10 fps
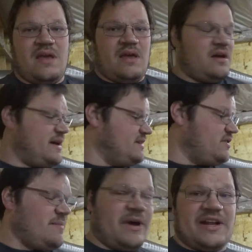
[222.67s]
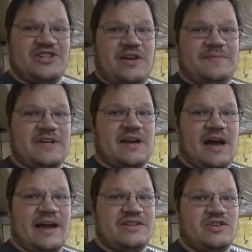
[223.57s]
Okay, so I bought a cheap 10
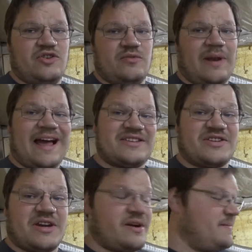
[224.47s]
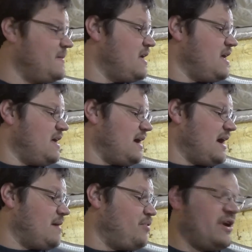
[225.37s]
high tube last year.
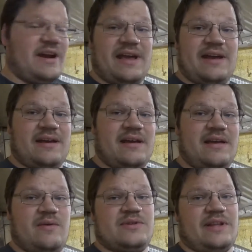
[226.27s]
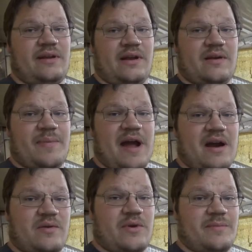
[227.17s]
I put it in, it was a little
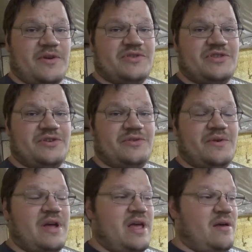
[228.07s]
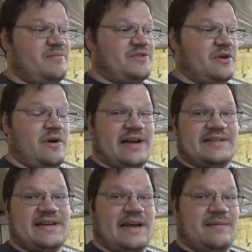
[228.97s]
underpowered to what I'm used to, so I
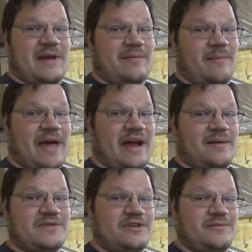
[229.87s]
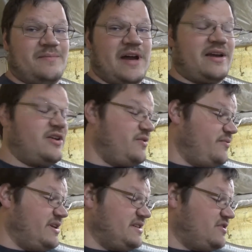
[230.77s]
decided to make my backup tube. My good
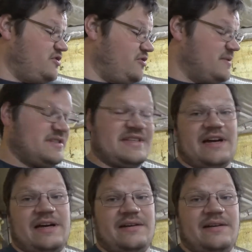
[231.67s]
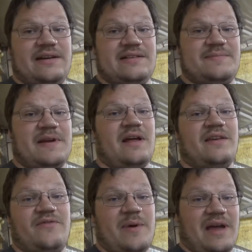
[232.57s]
Reci tube is done. It's been on
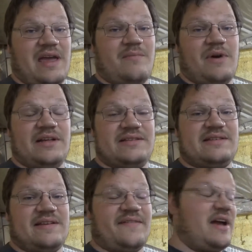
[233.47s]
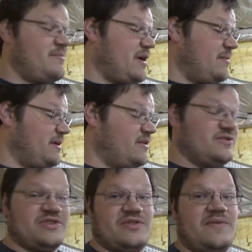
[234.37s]
there for about eight months and I've got probably
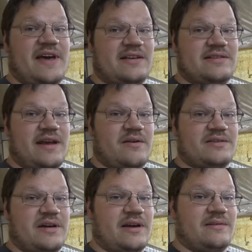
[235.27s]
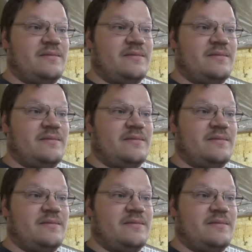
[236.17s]
close to 2,000 hours on it.